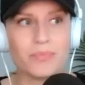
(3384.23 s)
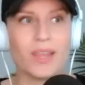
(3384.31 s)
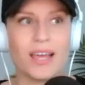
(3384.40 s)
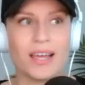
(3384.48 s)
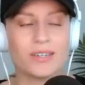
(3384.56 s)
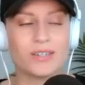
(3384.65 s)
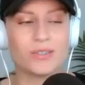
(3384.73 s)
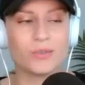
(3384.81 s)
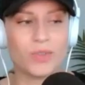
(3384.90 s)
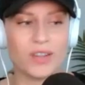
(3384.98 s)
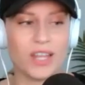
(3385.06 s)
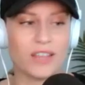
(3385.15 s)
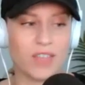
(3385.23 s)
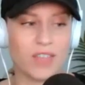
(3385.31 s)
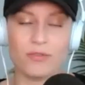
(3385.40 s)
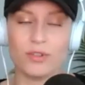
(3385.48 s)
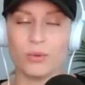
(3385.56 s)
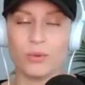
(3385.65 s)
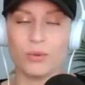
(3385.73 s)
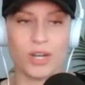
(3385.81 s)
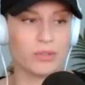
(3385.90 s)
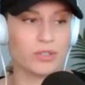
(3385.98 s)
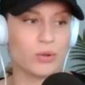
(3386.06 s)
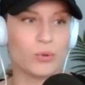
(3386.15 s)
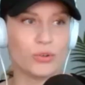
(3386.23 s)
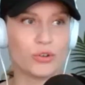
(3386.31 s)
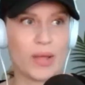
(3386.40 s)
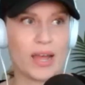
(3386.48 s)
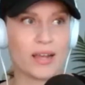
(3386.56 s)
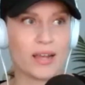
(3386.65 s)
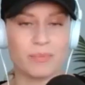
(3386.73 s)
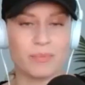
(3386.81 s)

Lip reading: And then they thankfully were able to hold her back.